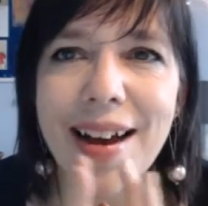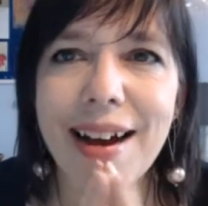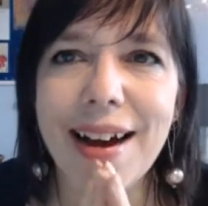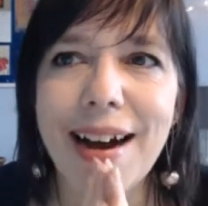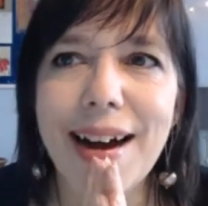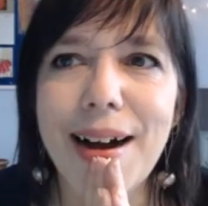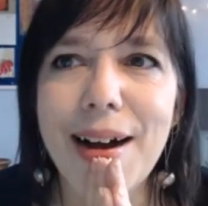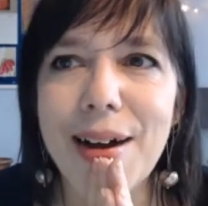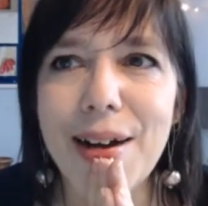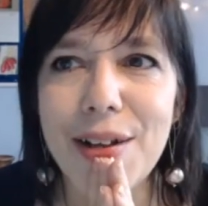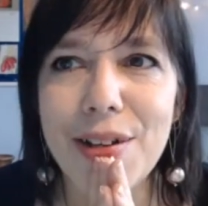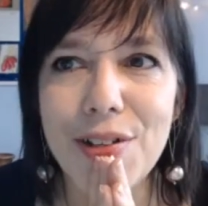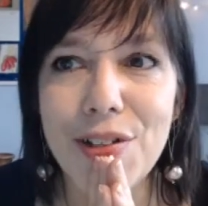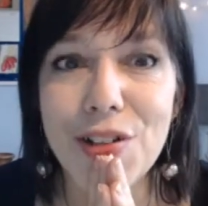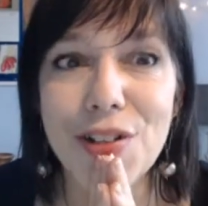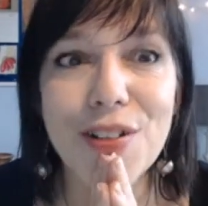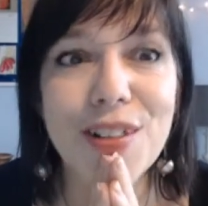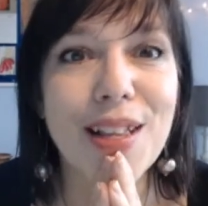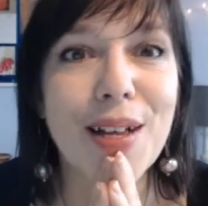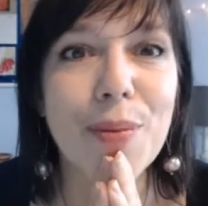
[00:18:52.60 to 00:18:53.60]
Uh,
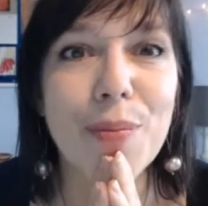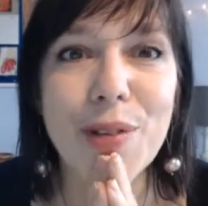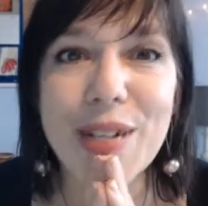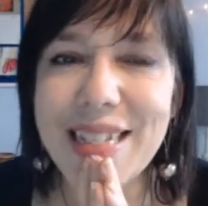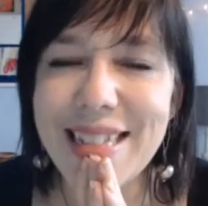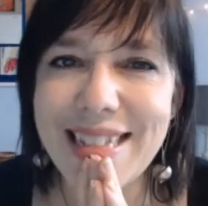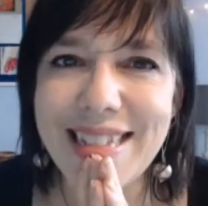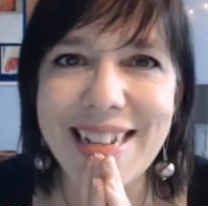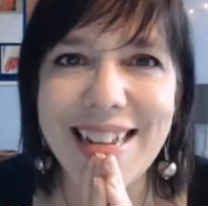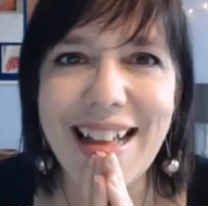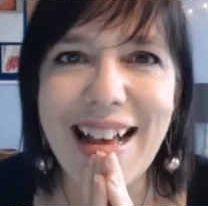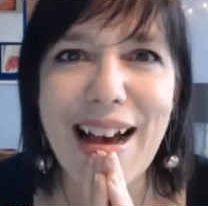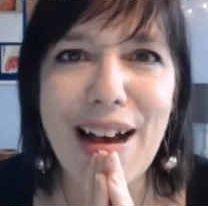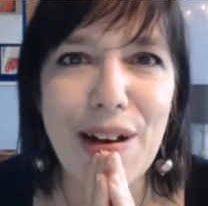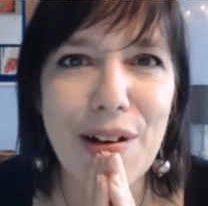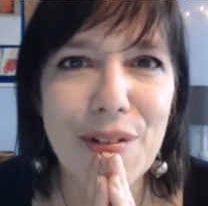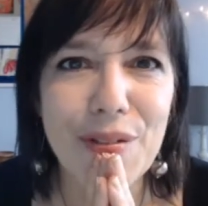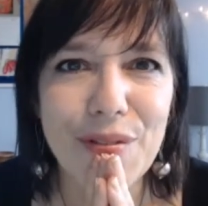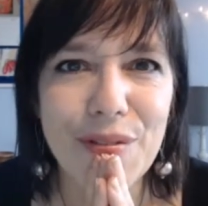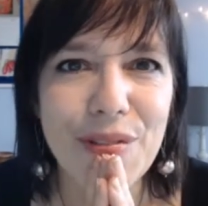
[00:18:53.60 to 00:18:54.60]
Journal Club, we still
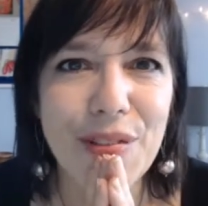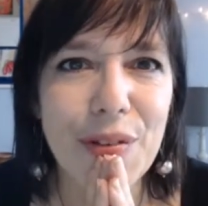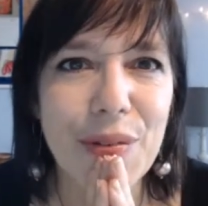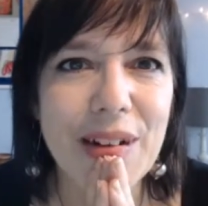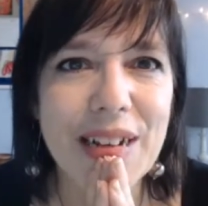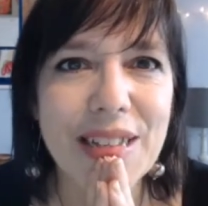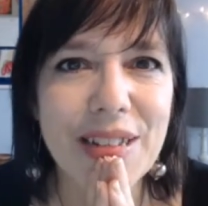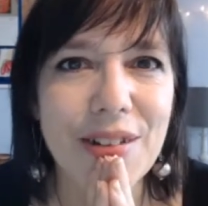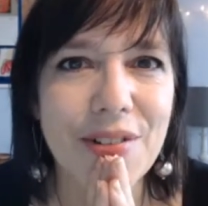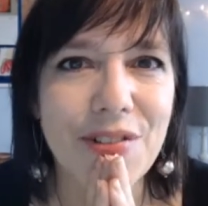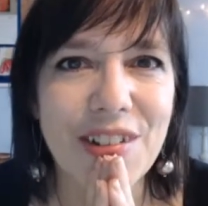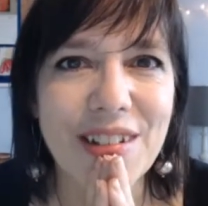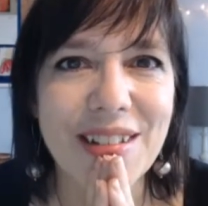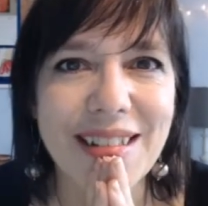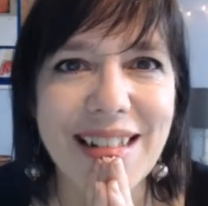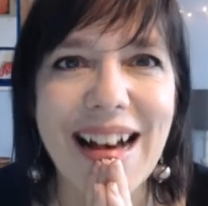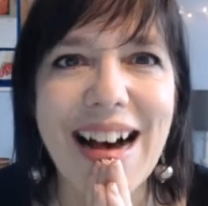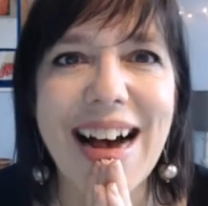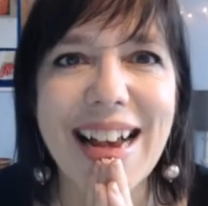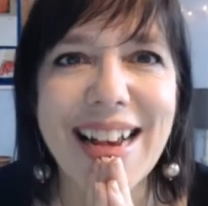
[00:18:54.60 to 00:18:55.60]
have the rest of
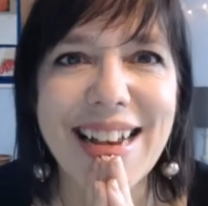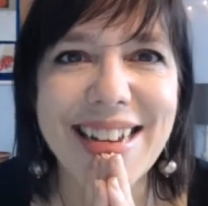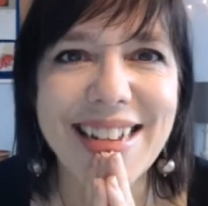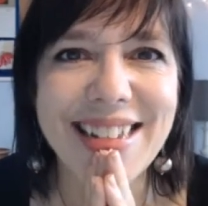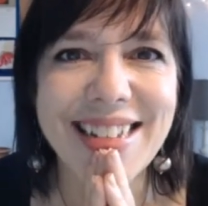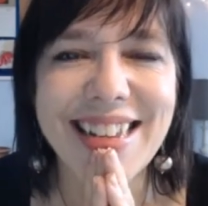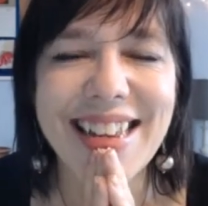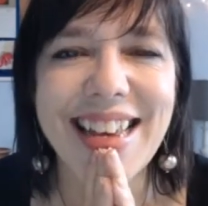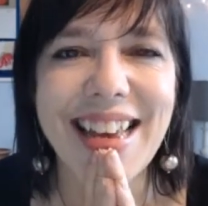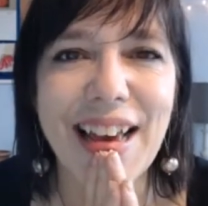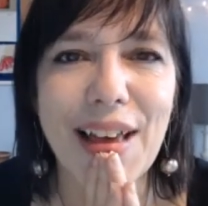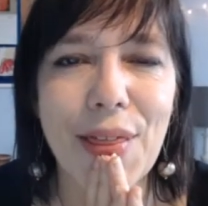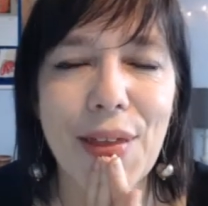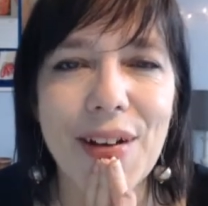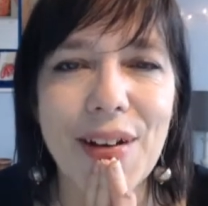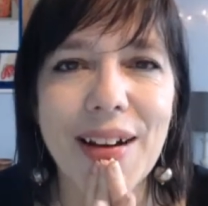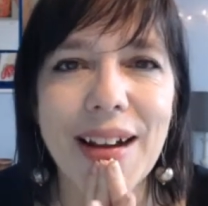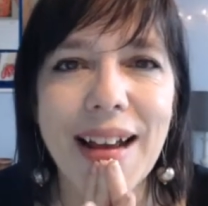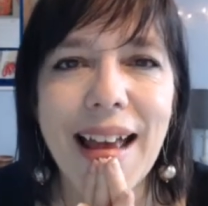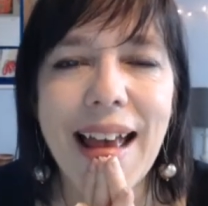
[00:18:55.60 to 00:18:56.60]
July
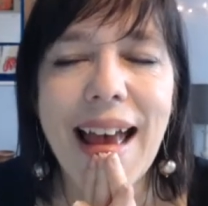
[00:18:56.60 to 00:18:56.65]
together.